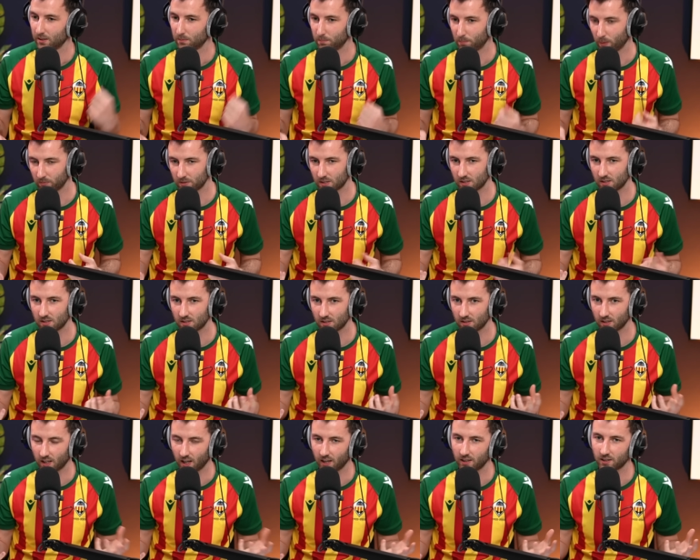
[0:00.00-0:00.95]
But obviously he's in
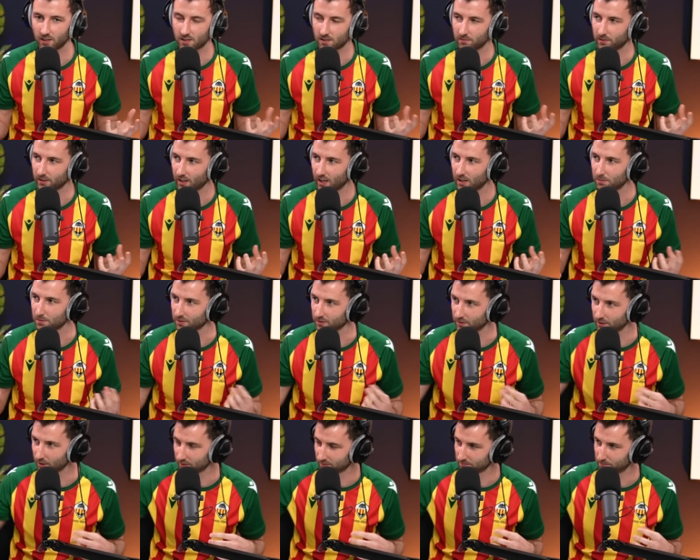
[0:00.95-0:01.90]
the chaos of a game. He's on
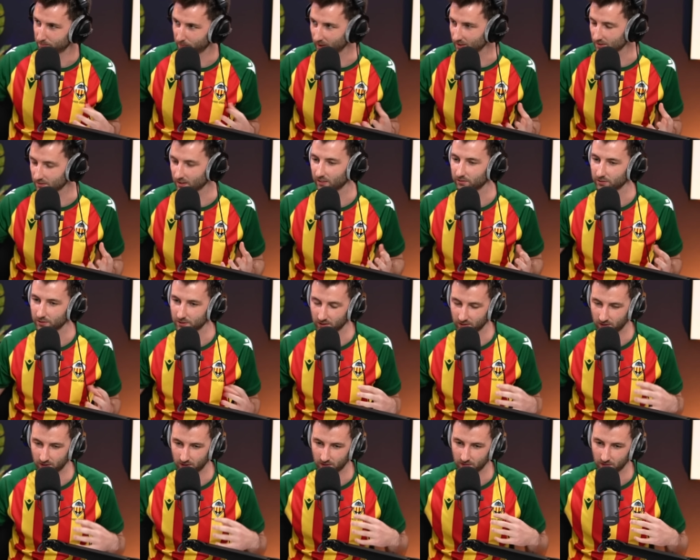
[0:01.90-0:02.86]
the pitch level, he's
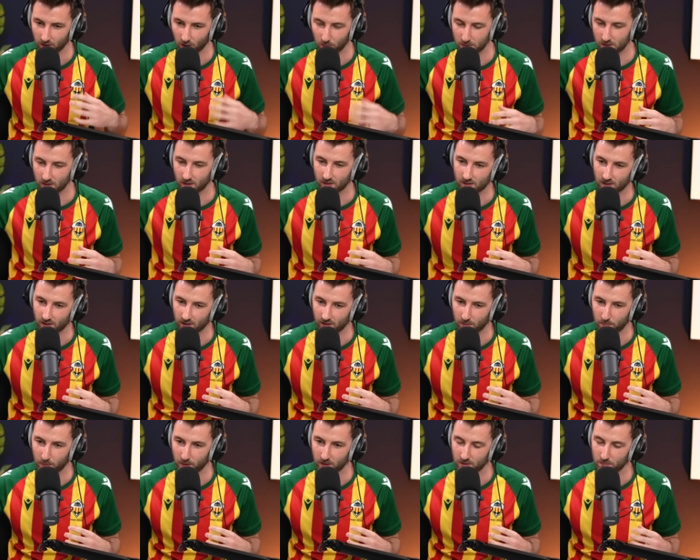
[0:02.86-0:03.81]
on the opposite side
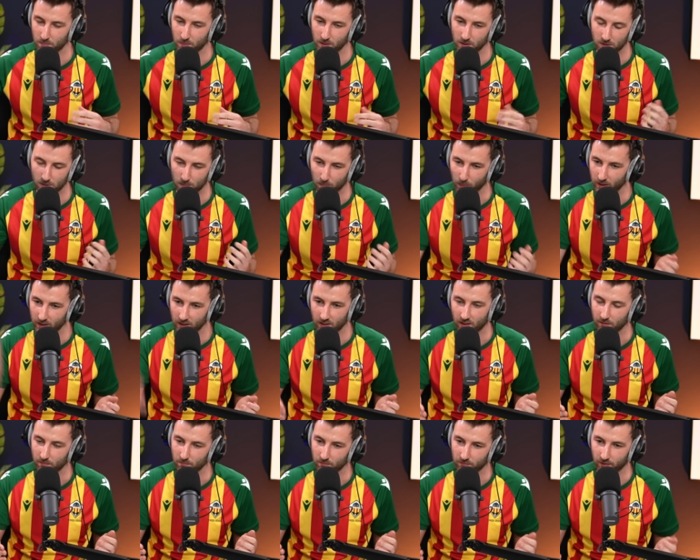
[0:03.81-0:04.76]
of the pitch, but he just played
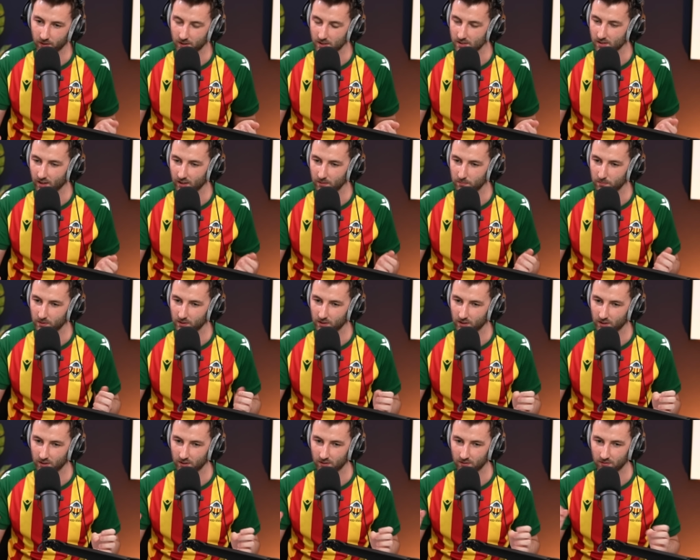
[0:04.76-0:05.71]
it first time
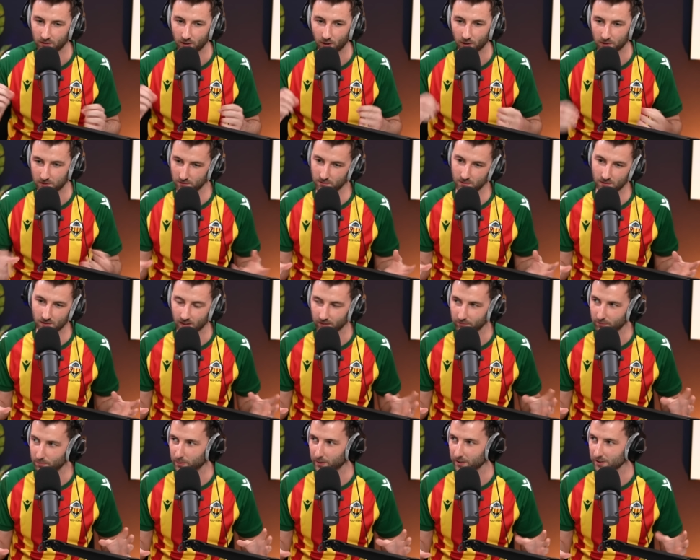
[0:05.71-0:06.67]
and Costa doesn't
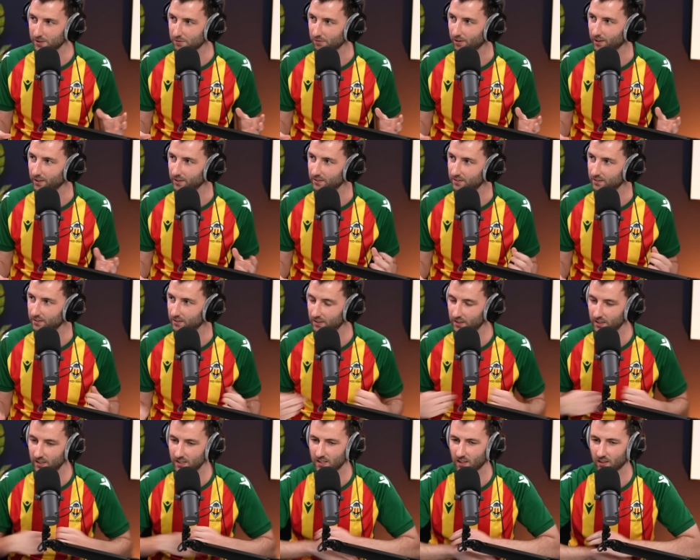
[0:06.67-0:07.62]
have to break stride.
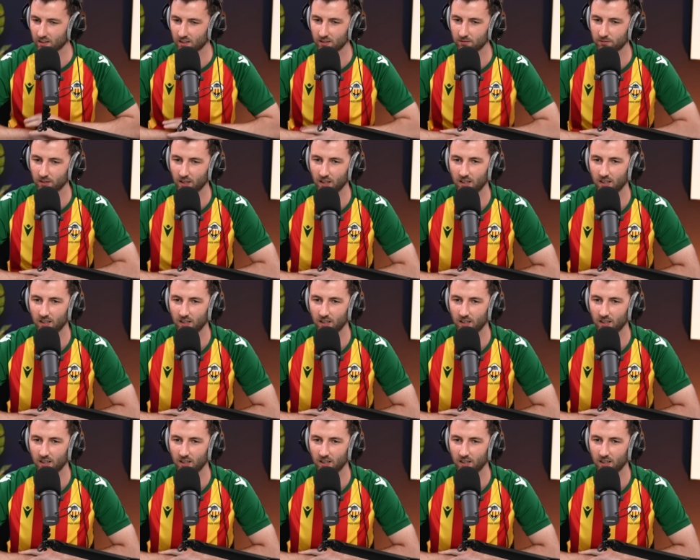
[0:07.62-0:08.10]
And it is that thing of...